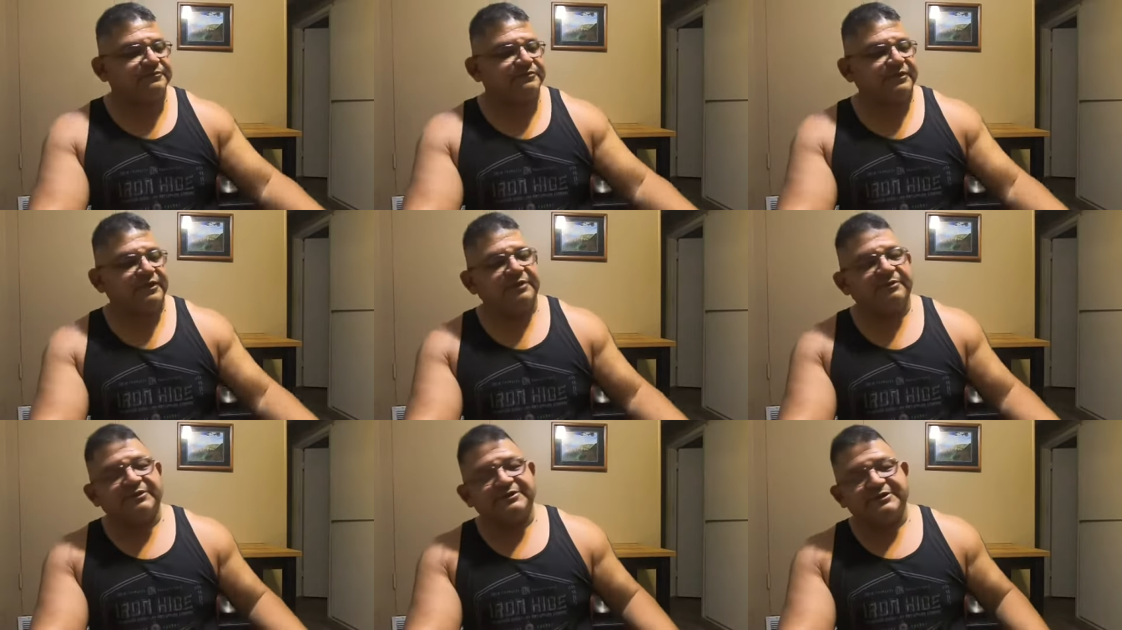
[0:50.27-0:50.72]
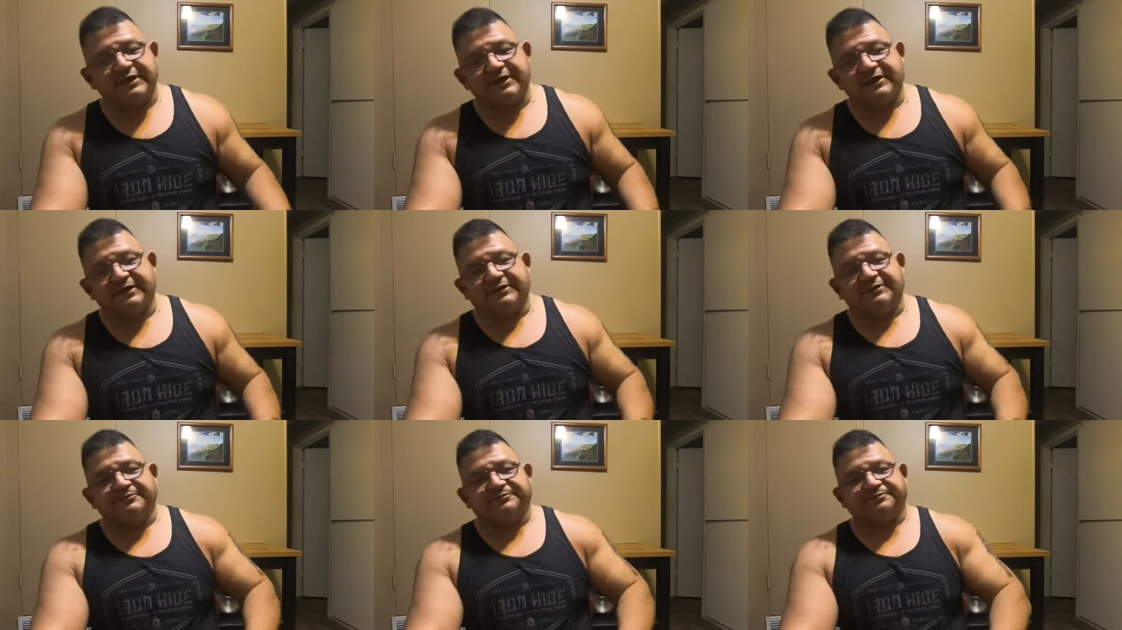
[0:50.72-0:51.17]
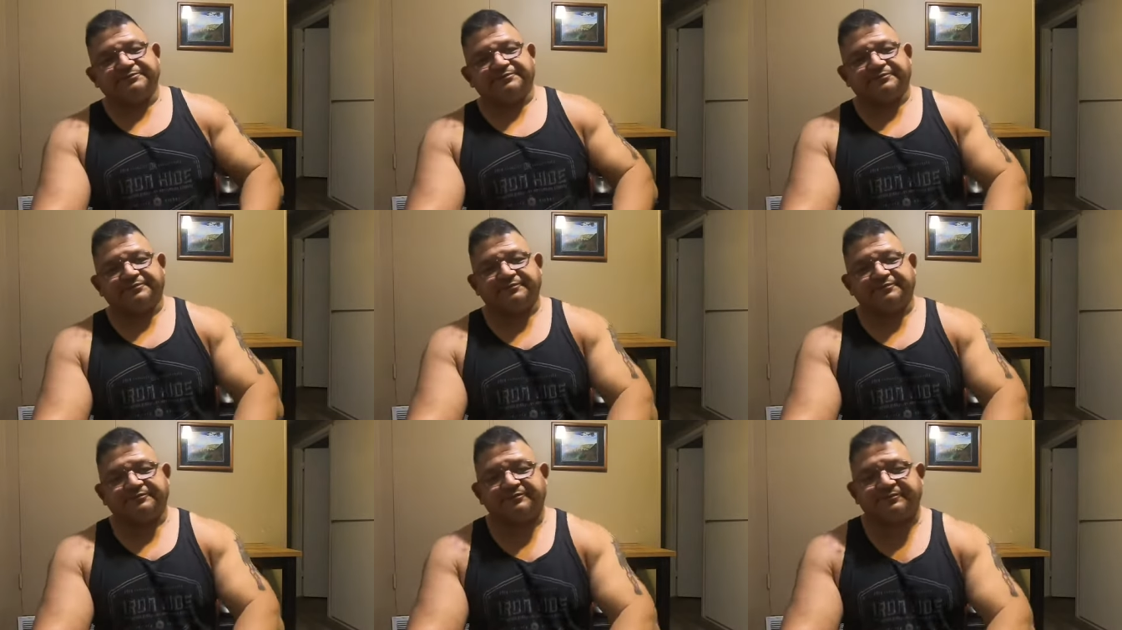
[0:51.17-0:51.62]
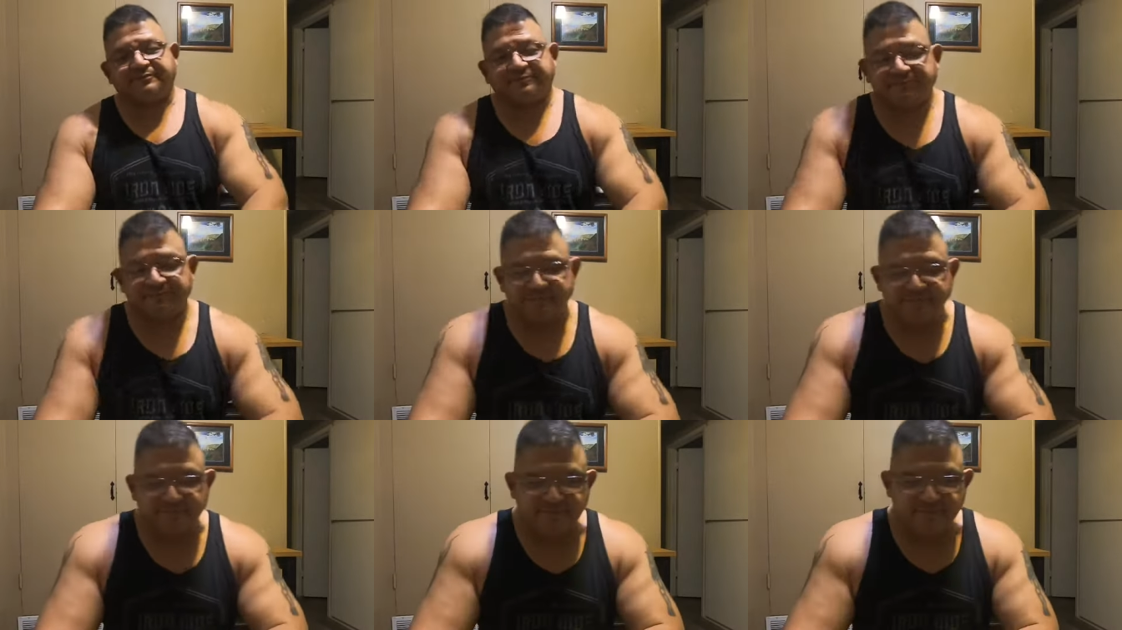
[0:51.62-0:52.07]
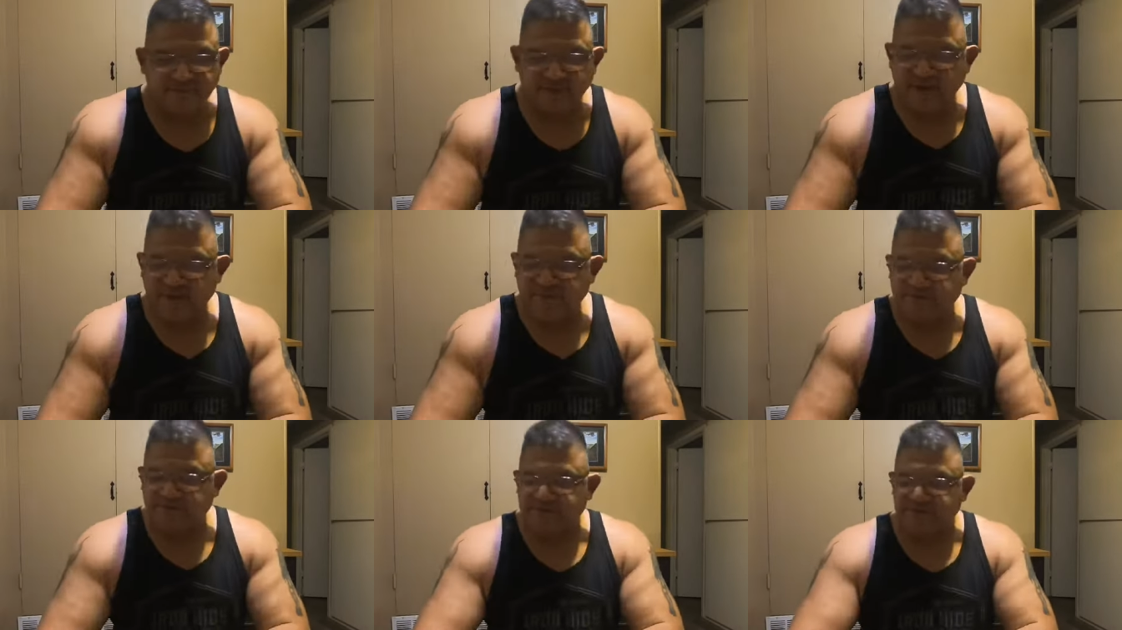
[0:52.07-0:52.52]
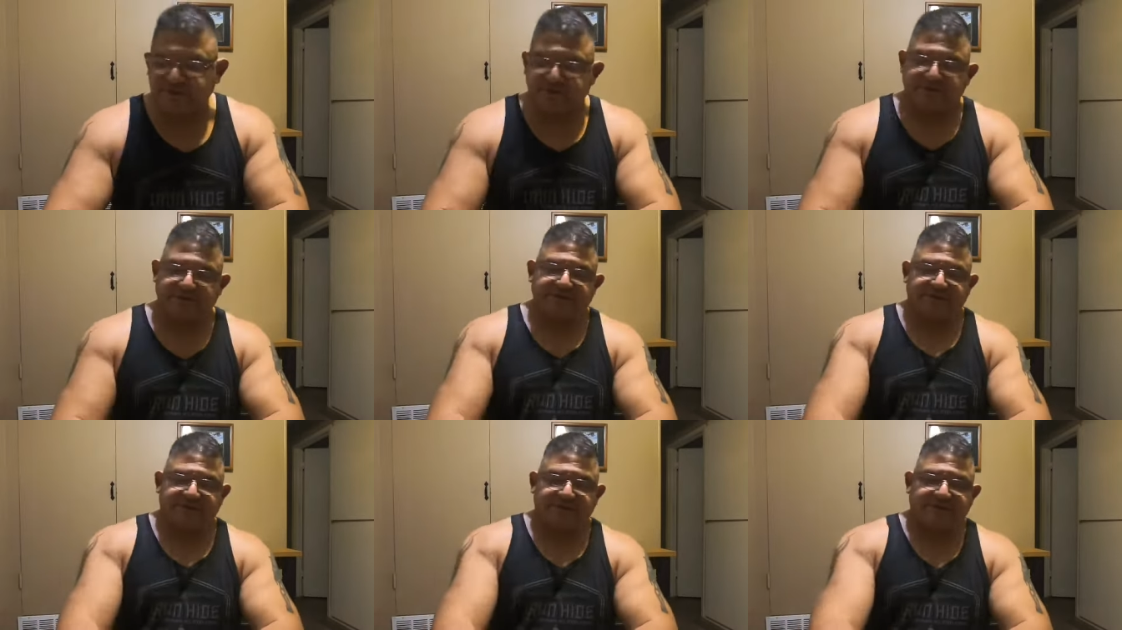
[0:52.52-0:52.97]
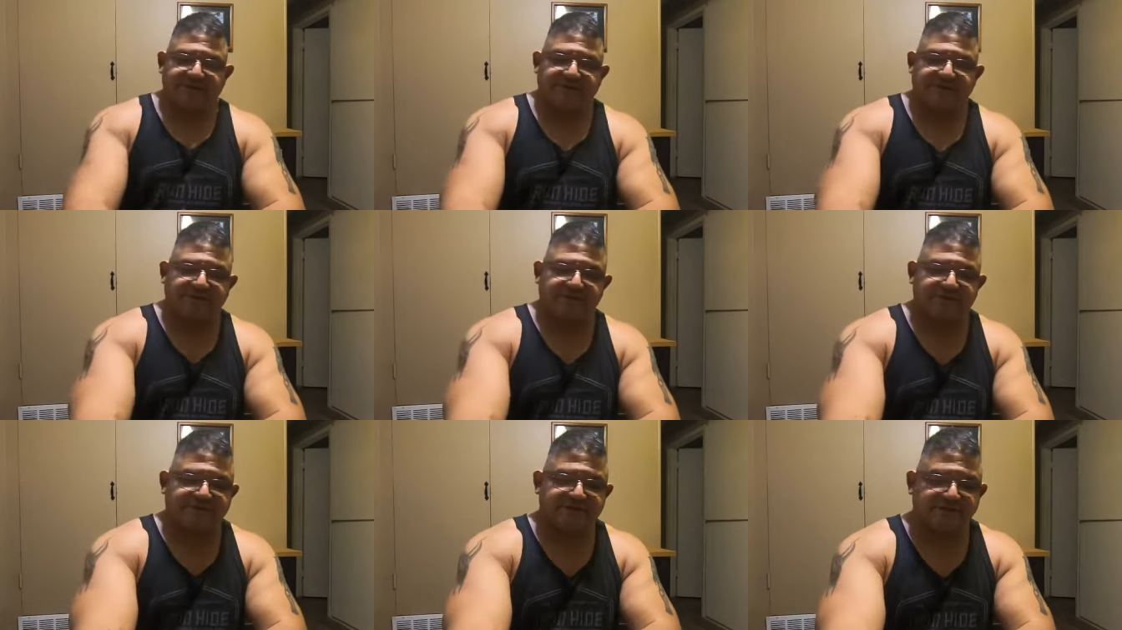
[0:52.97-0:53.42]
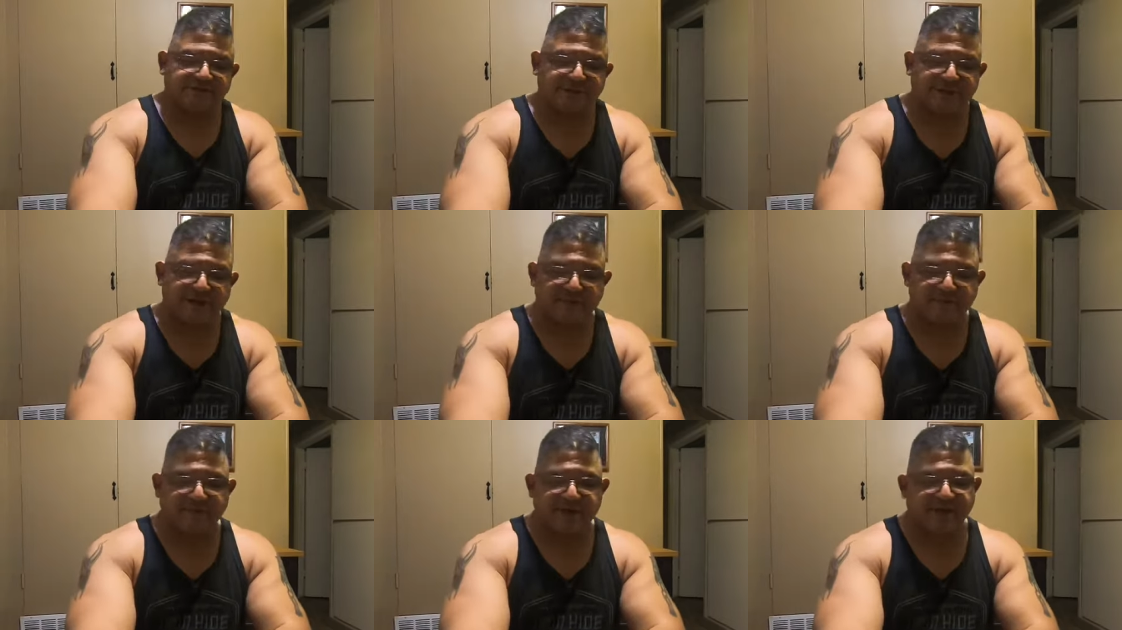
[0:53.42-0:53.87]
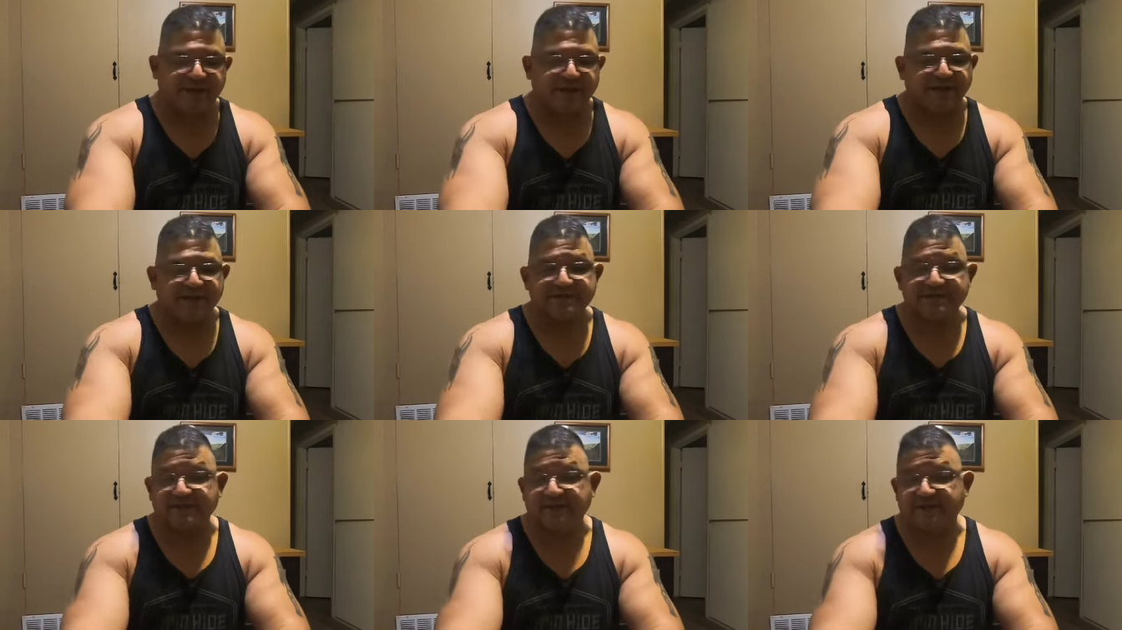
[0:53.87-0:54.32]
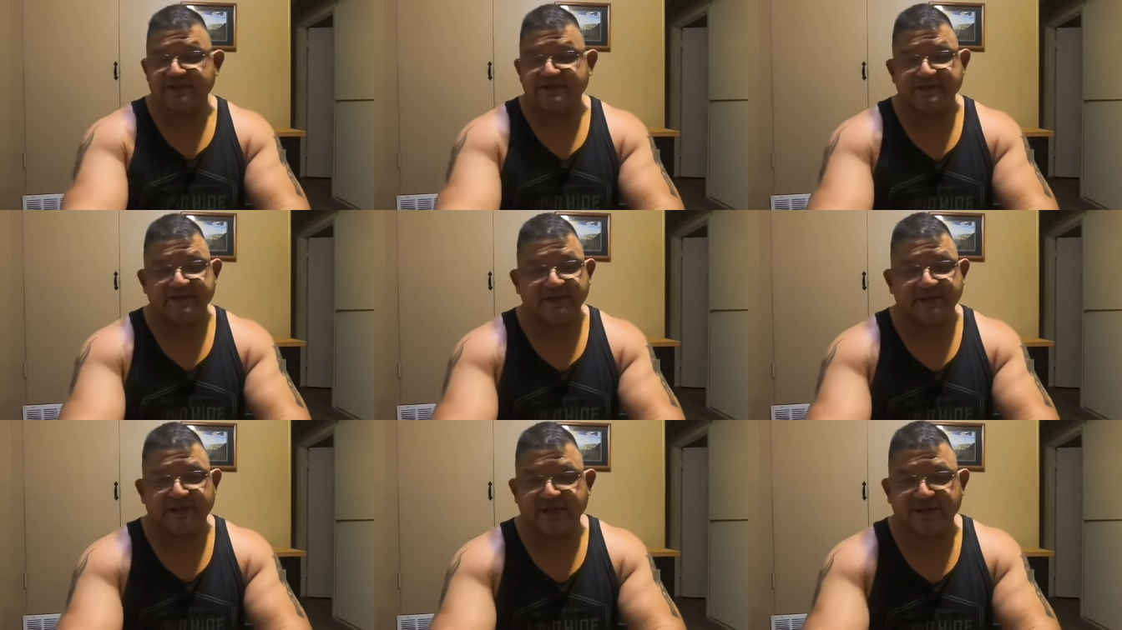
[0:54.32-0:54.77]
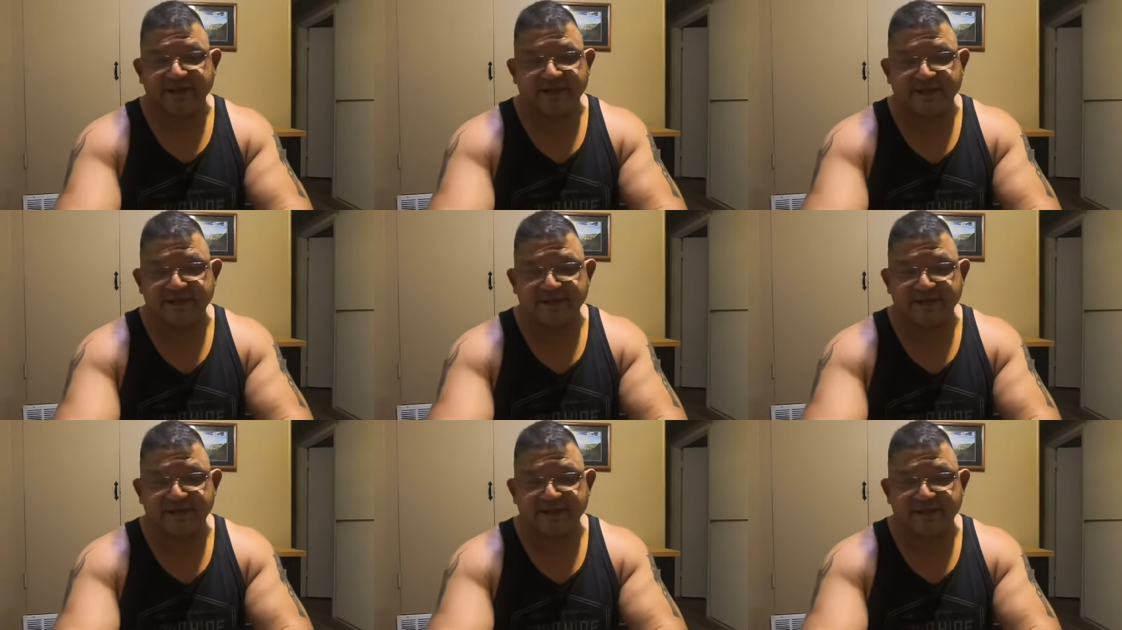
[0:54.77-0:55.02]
So, anyways, I get have to deal with with some of that backlash, and actually, I like it.